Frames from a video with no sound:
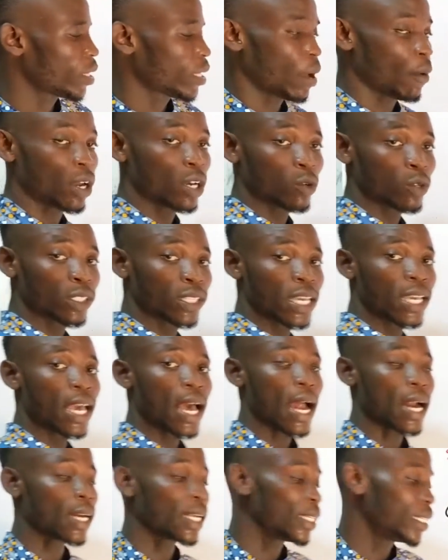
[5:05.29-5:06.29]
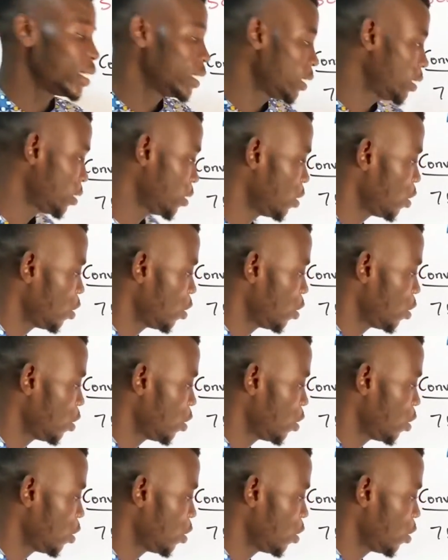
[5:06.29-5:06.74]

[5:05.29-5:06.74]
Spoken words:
Now when we take our reading